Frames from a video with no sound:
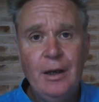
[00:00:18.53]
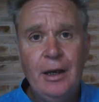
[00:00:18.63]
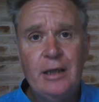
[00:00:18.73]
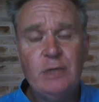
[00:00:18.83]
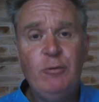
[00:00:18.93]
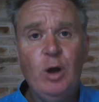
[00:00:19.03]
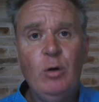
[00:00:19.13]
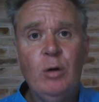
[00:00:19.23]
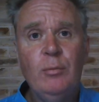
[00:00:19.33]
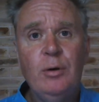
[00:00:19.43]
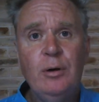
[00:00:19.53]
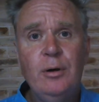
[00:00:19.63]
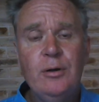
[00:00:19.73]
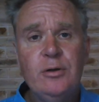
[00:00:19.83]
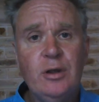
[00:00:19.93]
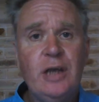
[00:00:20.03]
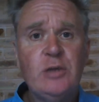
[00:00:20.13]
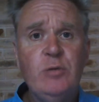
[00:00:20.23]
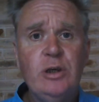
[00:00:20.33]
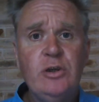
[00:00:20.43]
It's a follow-up to last
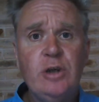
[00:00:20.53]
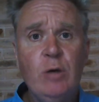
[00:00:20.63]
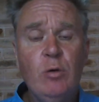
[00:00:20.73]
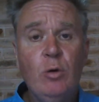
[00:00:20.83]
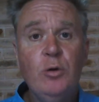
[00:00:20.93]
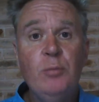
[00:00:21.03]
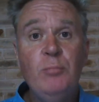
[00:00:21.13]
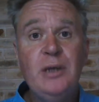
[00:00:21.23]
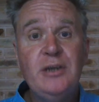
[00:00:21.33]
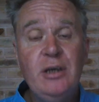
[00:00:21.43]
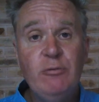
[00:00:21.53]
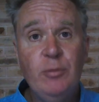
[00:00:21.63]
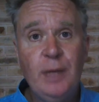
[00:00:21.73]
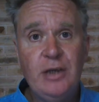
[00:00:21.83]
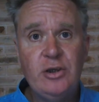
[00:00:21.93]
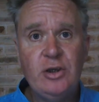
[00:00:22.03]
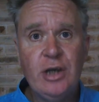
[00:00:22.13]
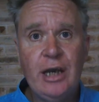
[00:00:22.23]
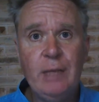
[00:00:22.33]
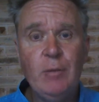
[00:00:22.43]
week's show called the Misinformation
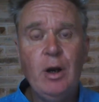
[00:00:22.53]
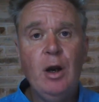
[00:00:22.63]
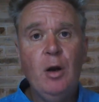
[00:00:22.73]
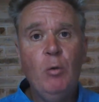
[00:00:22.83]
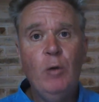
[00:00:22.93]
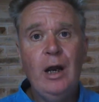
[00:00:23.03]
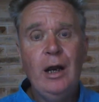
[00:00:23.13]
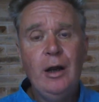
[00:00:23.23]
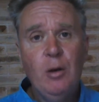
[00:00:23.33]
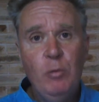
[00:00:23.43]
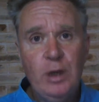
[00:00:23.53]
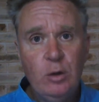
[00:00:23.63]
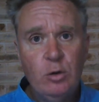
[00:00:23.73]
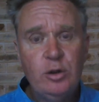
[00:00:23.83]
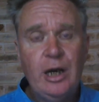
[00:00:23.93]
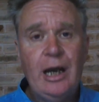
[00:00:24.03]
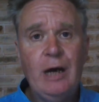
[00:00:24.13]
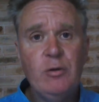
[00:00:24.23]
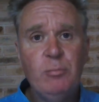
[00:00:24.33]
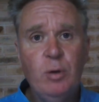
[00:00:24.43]
Game, where we looked at how
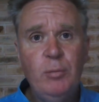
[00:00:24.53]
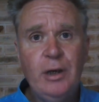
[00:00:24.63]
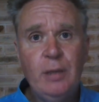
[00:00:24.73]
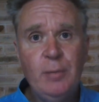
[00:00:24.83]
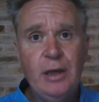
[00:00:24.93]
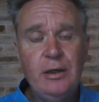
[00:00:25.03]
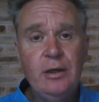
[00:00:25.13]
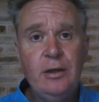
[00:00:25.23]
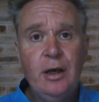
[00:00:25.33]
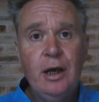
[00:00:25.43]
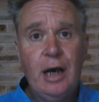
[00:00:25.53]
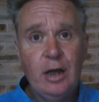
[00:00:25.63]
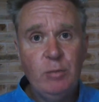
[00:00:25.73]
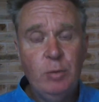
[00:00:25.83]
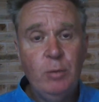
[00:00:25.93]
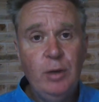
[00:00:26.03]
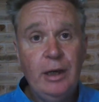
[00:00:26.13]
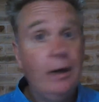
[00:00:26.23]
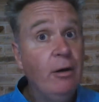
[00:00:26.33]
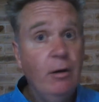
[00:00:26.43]
the public opinion and the
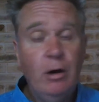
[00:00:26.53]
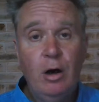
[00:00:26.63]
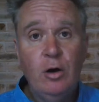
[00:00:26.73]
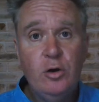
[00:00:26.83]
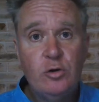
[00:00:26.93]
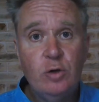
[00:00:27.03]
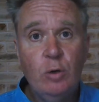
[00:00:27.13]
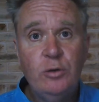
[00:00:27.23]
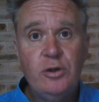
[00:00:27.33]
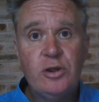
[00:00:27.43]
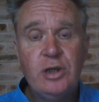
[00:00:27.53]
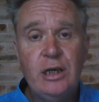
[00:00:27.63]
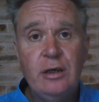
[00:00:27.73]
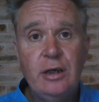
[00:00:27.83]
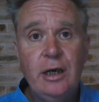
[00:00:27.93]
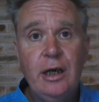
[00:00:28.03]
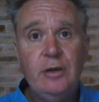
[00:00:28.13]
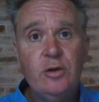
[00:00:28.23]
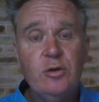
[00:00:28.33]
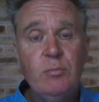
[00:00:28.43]
public are controlled and steered. It
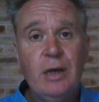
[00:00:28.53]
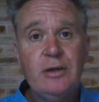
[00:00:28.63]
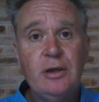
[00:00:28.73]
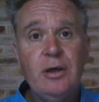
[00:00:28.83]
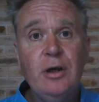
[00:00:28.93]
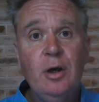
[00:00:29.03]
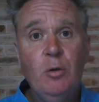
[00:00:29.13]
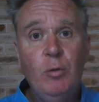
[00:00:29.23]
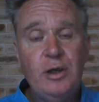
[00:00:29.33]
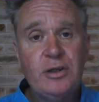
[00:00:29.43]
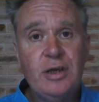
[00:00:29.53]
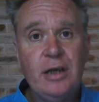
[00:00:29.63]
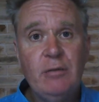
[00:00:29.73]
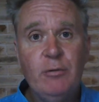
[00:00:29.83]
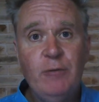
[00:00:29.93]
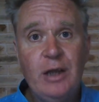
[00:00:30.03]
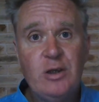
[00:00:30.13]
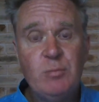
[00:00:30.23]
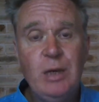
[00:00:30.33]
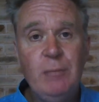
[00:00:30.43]
doesn't matter which side of the fence
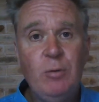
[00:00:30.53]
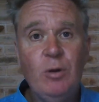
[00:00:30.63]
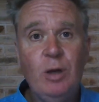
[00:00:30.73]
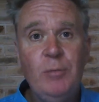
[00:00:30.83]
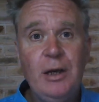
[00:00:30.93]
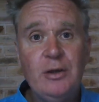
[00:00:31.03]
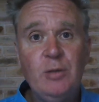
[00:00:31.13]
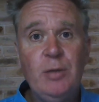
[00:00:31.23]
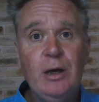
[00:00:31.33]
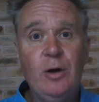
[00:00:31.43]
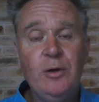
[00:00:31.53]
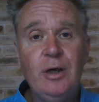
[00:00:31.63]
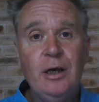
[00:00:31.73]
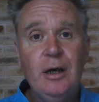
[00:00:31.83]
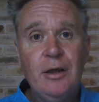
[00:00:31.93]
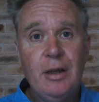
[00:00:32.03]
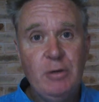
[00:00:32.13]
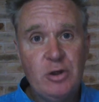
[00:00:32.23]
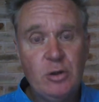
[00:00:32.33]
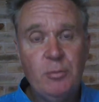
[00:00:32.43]
people appear to be on. There
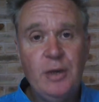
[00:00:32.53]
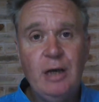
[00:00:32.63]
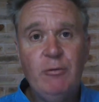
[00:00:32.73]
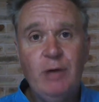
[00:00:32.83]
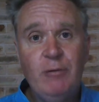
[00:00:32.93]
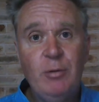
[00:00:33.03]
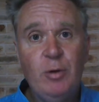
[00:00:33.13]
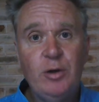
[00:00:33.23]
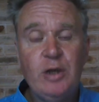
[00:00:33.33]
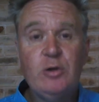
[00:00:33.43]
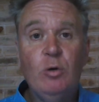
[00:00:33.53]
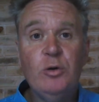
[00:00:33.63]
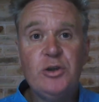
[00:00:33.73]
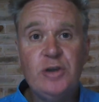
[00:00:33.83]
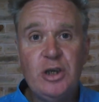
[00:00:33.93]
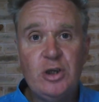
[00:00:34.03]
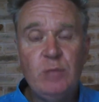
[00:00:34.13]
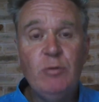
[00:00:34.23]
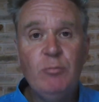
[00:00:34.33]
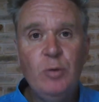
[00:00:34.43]
is something for everybody. It's called a system
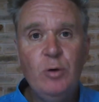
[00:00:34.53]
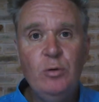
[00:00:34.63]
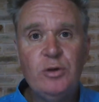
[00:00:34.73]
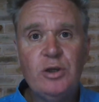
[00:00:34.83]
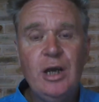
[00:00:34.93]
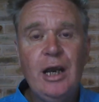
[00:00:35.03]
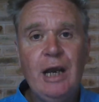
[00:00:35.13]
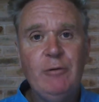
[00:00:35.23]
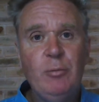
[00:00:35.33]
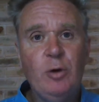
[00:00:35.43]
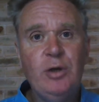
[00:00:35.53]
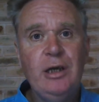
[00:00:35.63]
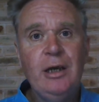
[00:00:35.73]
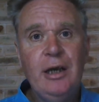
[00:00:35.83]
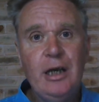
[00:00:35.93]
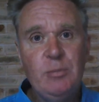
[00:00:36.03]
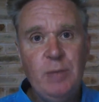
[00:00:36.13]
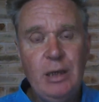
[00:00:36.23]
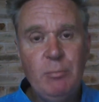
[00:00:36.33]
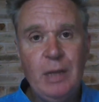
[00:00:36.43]
of moods. Everybody is
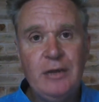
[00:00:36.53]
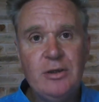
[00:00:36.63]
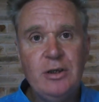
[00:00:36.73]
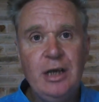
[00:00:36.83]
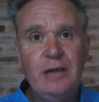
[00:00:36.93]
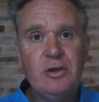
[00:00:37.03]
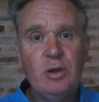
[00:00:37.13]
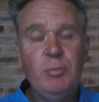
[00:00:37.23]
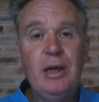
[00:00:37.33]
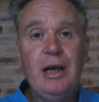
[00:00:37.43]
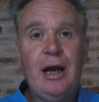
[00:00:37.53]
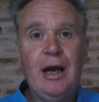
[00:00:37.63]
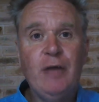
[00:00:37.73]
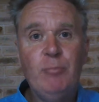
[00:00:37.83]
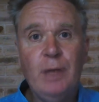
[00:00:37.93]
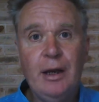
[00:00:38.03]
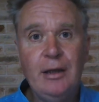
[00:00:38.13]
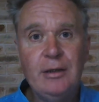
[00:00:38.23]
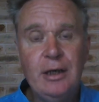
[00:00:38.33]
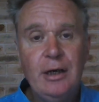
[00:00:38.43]
being mentored into the big hive
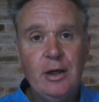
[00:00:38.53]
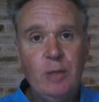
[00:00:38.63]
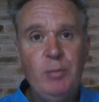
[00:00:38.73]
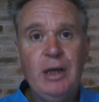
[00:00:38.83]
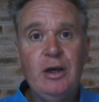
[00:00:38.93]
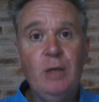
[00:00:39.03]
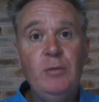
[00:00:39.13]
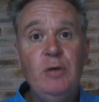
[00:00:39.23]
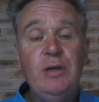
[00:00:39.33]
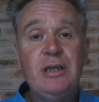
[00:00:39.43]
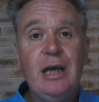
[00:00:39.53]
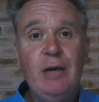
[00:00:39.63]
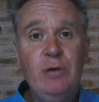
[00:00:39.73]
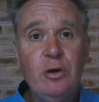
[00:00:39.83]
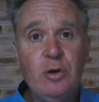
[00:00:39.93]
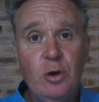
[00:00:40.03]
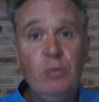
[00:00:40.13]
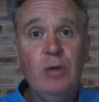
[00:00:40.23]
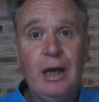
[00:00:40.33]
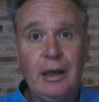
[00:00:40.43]
mind, the big communitarian
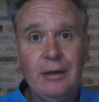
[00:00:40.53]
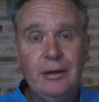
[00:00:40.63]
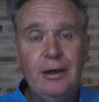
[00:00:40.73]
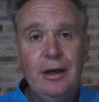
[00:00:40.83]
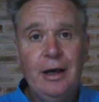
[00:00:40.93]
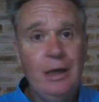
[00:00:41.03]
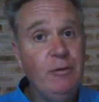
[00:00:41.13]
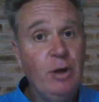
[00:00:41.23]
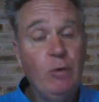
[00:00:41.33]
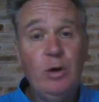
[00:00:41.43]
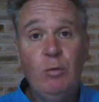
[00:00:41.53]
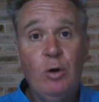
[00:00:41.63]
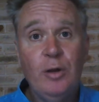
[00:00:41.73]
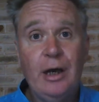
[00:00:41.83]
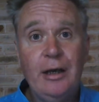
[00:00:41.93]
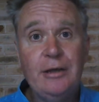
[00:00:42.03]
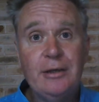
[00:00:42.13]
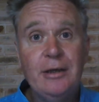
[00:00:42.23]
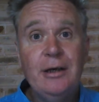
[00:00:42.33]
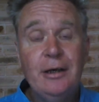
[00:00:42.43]
gulag. And if you don't know what that
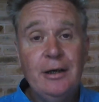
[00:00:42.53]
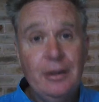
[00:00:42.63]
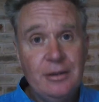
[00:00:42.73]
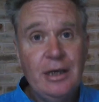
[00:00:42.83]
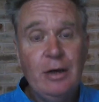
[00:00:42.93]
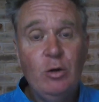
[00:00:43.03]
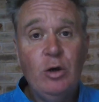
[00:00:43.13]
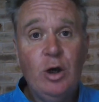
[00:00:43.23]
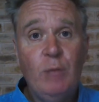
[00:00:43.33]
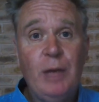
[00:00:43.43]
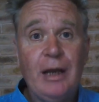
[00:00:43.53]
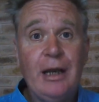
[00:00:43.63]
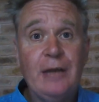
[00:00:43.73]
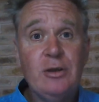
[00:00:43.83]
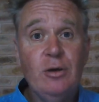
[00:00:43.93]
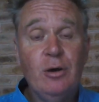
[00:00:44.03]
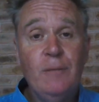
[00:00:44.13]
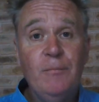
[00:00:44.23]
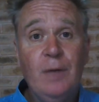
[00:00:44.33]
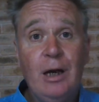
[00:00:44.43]
is, take a look at our back catalogue.
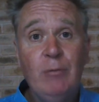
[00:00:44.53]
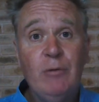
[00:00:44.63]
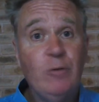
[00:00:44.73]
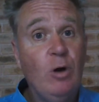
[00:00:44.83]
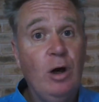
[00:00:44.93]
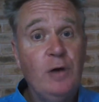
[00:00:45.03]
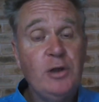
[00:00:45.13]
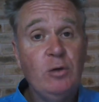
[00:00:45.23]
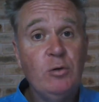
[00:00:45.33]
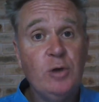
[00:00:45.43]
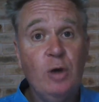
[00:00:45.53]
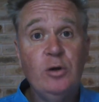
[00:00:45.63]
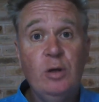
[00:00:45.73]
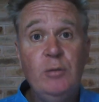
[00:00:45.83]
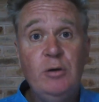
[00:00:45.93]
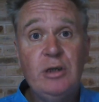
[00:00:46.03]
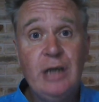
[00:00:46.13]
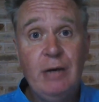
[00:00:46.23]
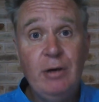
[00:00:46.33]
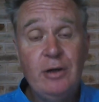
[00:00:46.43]
And we've got articles on
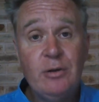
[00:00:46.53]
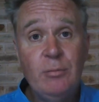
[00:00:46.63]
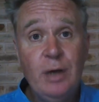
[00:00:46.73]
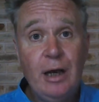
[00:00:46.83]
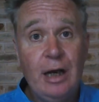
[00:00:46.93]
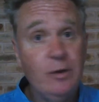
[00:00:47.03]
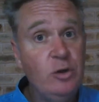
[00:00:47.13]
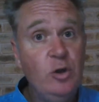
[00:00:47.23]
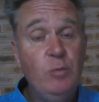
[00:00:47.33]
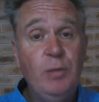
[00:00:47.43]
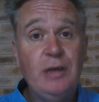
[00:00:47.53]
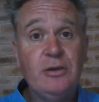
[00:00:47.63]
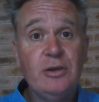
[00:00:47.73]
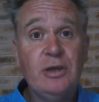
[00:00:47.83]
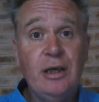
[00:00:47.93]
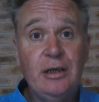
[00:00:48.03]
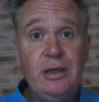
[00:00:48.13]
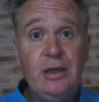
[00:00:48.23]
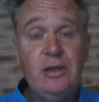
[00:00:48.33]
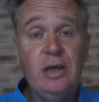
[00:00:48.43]
communitarianism and the new big society
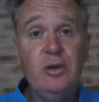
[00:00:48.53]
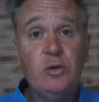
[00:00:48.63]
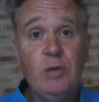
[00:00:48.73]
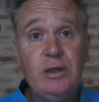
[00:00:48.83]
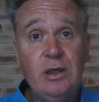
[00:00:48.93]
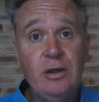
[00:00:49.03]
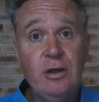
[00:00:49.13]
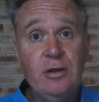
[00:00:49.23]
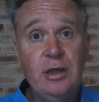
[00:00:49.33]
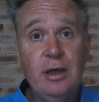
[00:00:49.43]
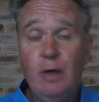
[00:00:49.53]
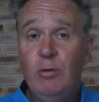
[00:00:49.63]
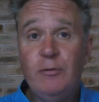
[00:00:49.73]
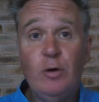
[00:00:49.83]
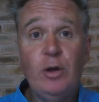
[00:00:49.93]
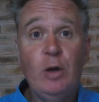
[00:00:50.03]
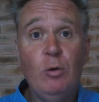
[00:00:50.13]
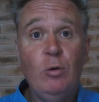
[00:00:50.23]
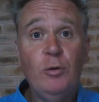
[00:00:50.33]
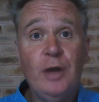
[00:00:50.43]
agenda 2030. We've got it
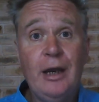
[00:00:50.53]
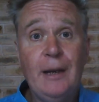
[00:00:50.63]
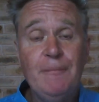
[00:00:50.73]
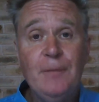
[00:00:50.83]
all there.